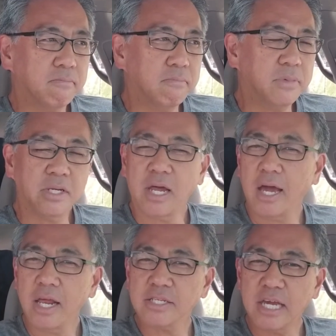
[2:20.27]

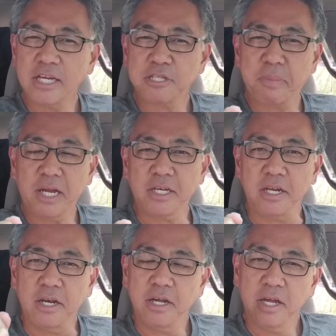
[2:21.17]
not as I
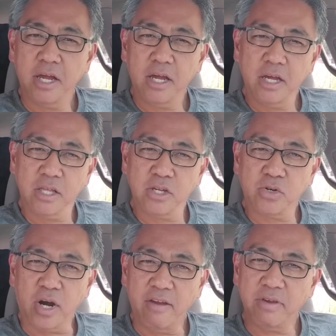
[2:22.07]
expected. The
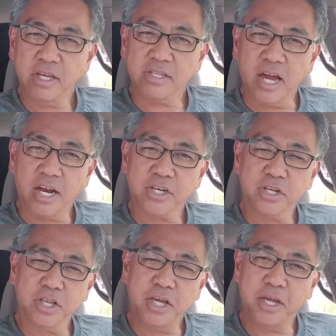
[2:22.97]
driving is
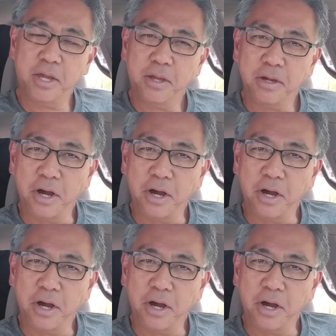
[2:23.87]
actually